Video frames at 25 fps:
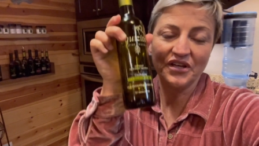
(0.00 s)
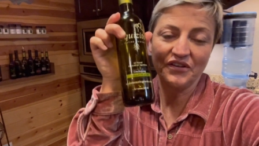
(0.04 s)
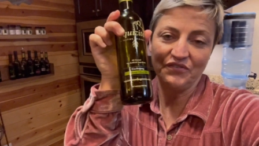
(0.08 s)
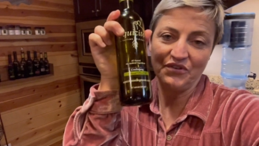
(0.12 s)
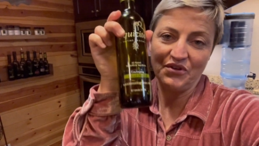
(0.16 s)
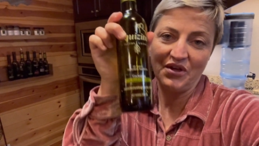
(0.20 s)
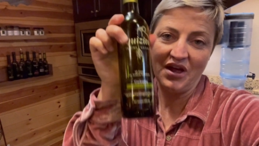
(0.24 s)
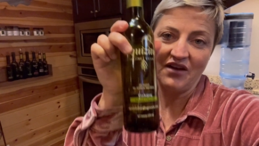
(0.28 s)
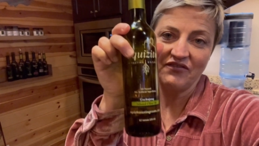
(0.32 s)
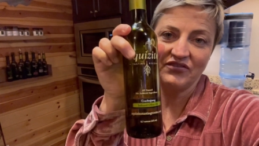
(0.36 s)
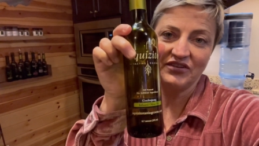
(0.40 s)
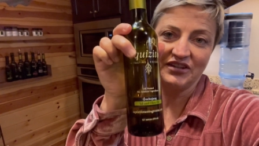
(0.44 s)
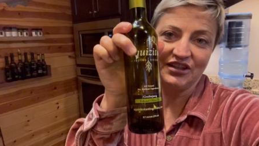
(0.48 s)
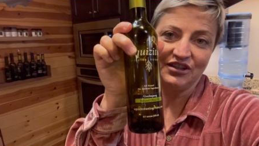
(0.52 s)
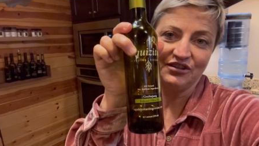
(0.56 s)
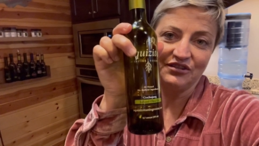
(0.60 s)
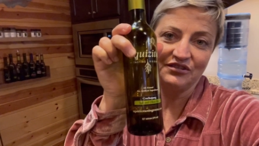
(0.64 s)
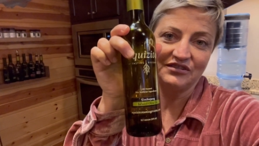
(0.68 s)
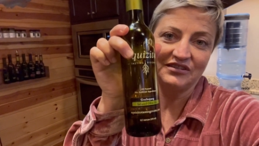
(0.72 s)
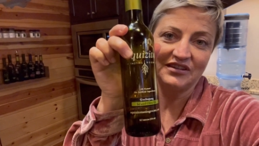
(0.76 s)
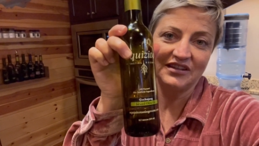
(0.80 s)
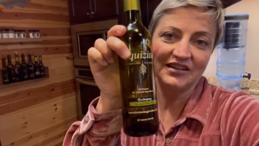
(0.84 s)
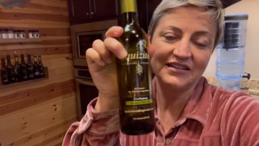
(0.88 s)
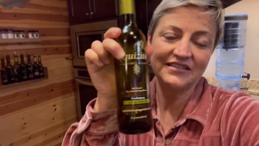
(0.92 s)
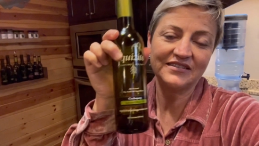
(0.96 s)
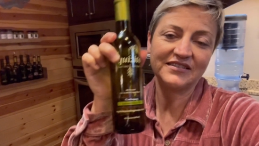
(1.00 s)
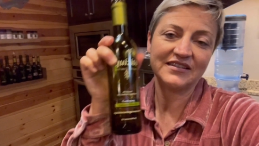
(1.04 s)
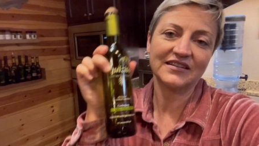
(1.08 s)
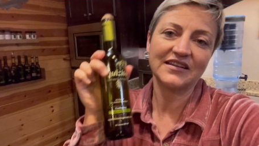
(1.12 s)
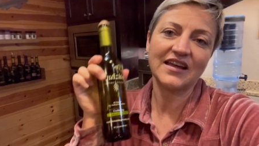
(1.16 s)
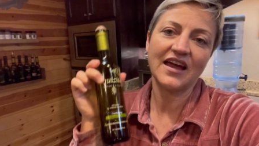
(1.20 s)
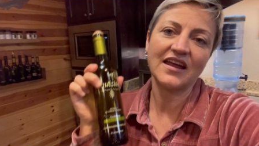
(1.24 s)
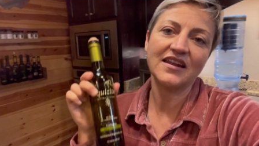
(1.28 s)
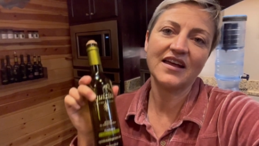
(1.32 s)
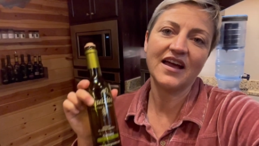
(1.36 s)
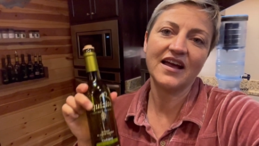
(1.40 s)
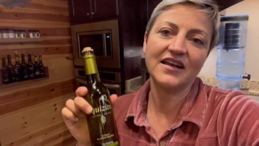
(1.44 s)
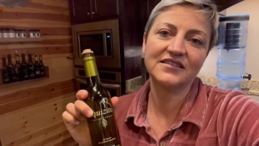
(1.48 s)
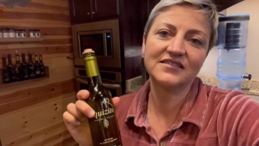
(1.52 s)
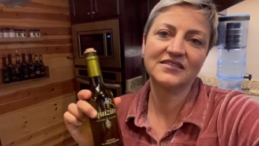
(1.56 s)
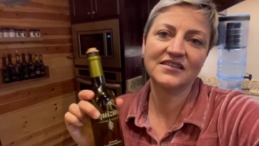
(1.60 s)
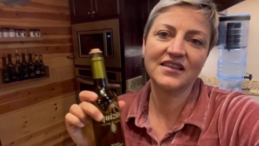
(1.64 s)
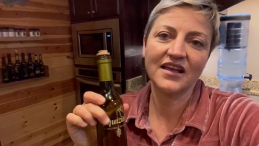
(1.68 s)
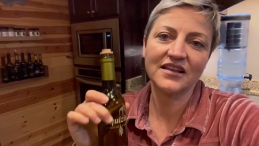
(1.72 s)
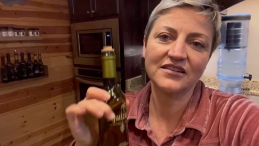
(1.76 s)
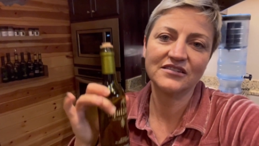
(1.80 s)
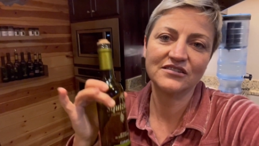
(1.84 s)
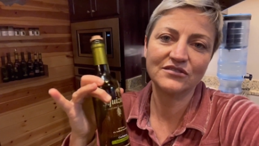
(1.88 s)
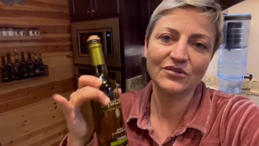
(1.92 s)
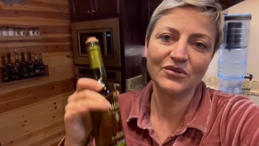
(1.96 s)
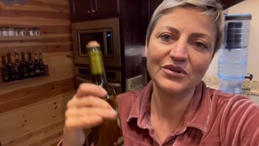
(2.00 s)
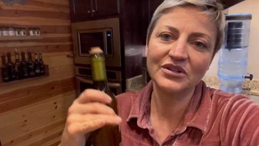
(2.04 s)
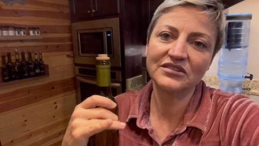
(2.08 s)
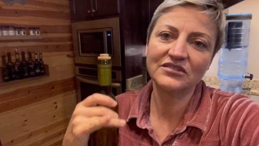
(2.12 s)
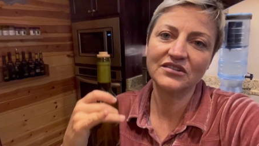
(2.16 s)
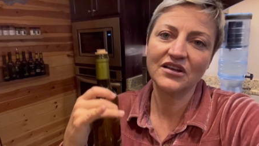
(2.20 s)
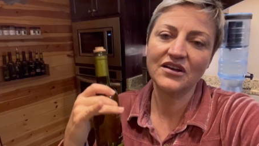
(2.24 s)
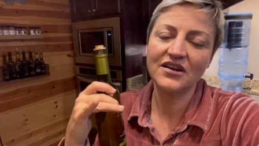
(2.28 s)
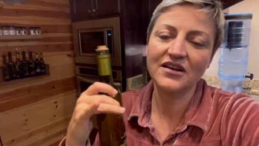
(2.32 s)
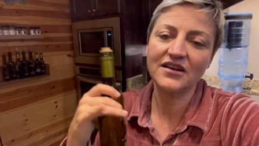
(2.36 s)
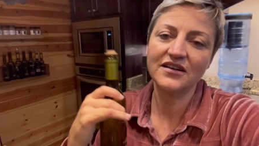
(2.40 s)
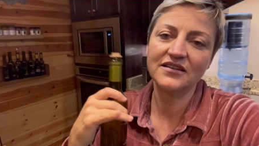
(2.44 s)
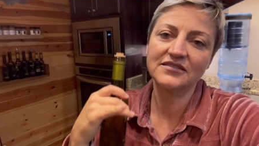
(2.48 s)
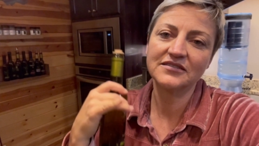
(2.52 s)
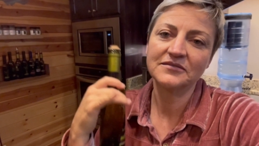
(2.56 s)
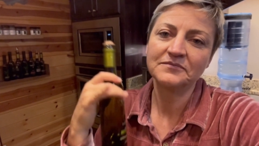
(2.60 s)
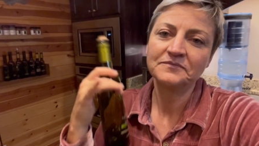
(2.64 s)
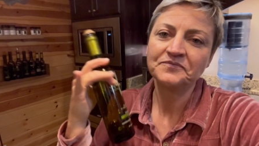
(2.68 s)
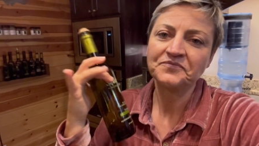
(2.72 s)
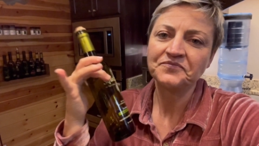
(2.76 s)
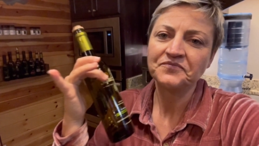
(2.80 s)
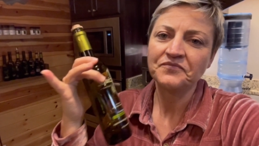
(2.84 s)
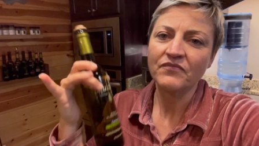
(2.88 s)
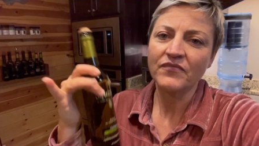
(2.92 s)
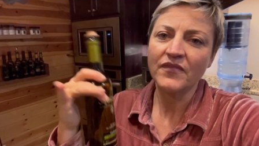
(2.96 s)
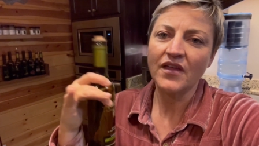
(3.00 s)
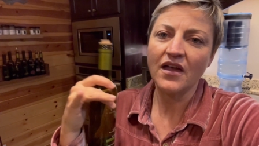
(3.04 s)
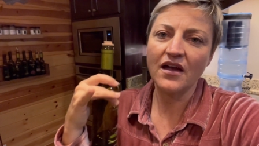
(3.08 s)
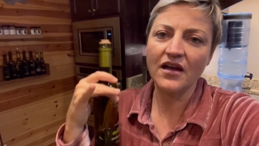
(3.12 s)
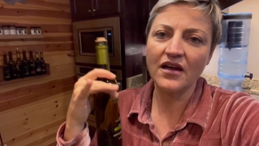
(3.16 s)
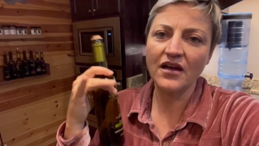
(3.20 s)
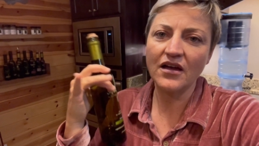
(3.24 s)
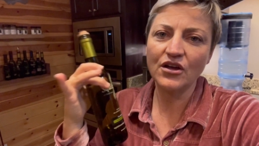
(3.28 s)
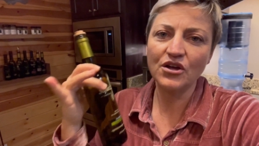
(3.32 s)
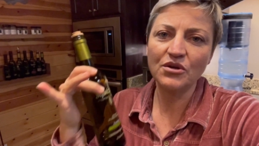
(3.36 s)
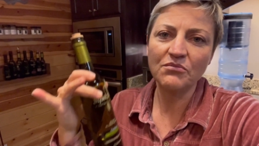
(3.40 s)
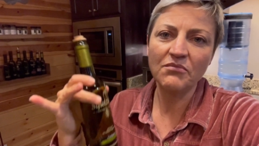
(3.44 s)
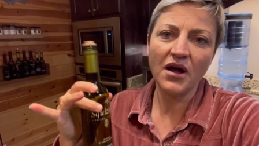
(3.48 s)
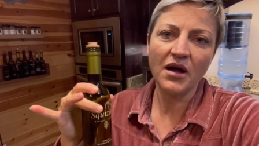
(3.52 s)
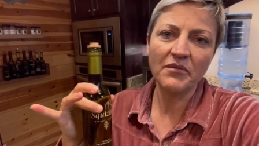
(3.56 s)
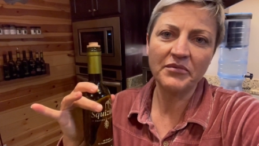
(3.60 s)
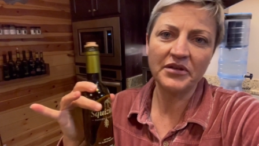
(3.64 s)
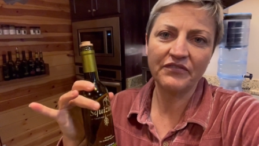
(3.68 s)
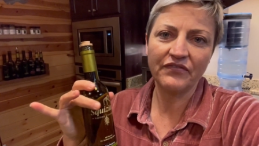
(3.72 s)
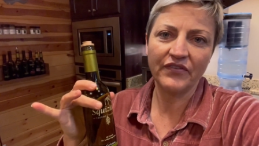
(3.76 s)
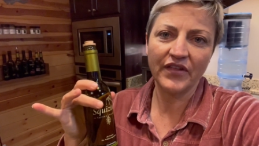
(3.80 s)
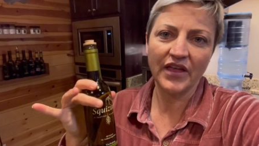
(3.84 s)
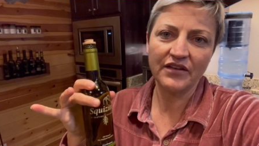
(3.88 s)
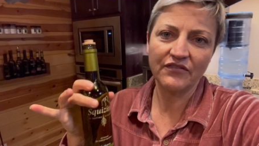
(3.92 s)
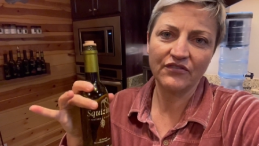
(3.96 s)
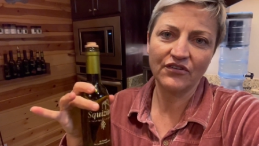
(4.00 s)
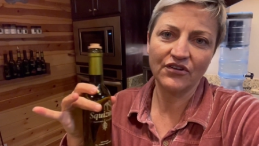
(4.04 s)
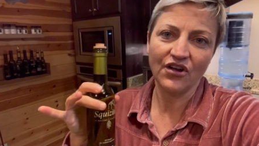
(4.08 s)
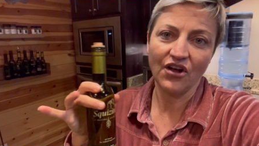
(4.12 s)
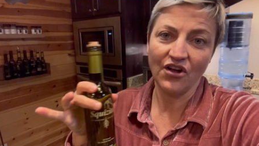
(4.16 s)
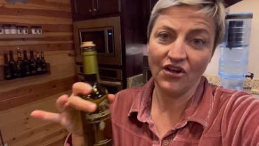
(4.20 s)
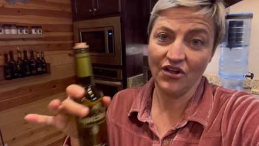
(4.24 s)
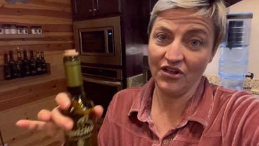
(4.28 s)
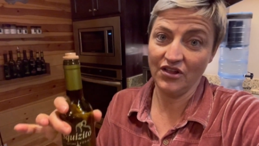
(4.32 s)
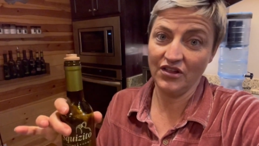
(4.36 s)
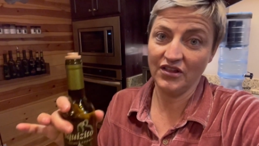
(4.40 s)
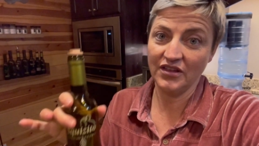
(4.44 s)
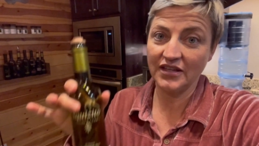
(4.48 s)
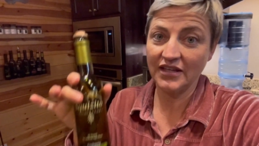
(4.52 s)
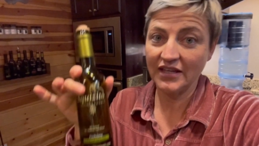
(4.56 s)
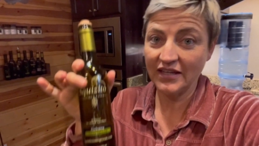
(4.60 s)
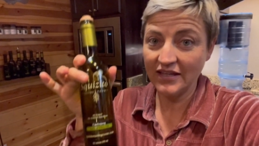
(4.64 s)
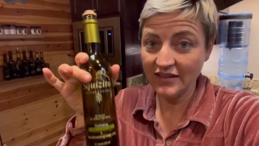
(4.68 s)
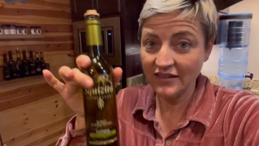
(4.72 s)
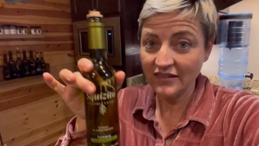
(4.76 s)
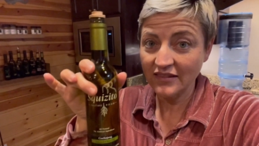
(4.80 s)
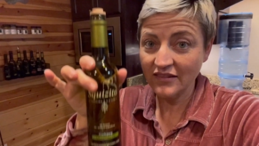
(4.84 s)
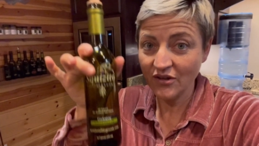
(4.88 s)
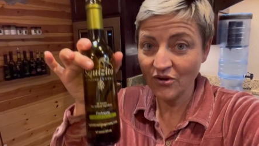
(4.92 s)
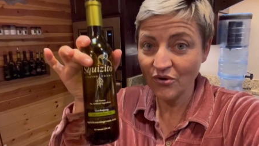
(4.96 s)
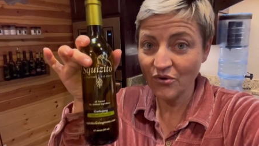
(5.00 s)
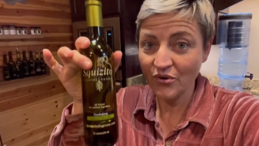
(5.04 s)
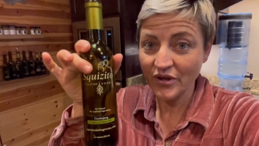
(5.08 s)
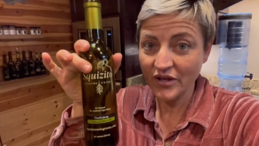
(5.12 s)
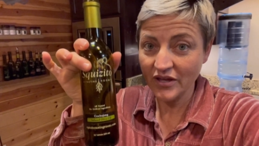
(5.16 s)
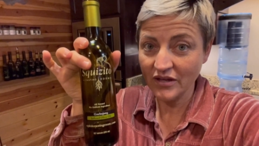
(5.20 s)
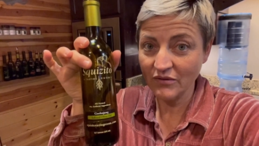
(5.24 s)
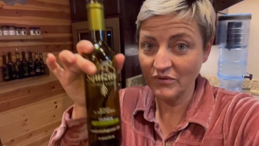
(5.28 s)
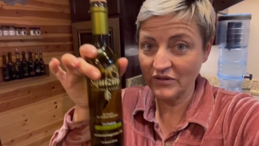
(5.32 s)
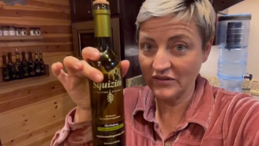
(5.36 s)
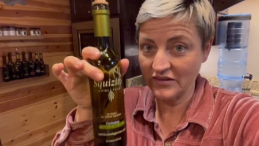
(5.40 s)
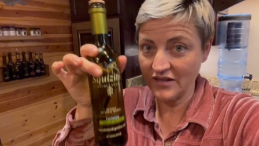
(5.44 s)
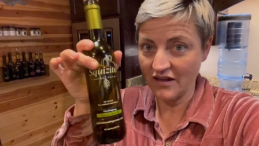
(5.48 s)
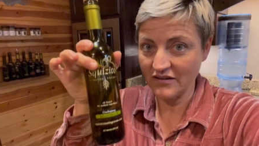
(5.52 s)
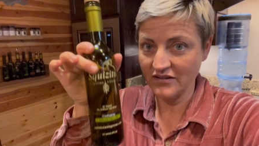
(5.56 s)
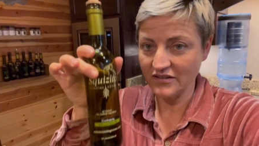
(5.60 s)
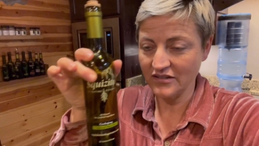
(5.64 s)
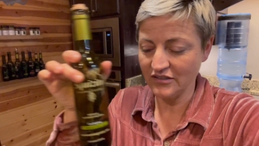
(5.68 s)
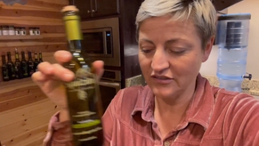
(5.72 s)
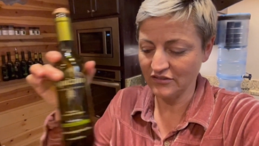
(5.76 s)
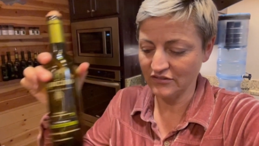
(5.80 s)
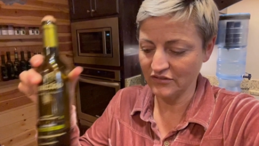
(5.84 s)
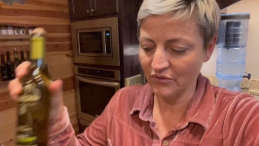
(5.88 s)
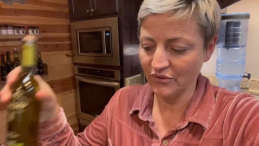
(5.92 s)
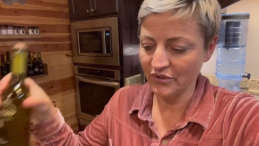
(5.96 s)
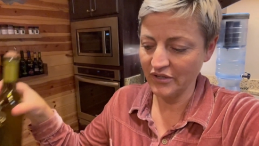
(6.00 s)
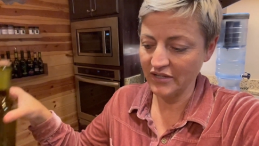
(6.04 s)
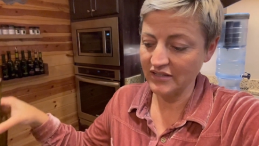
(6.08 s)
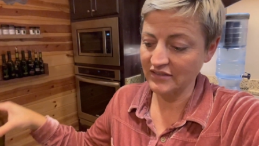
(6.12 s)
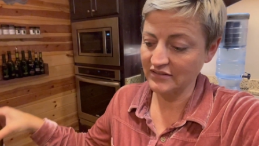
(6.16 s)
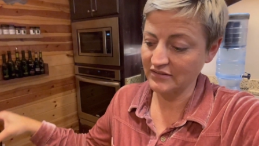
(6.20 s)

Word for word: If you haven't used this, it kind of has that soy sauce, uh, umami flavor all in the oil without any soy.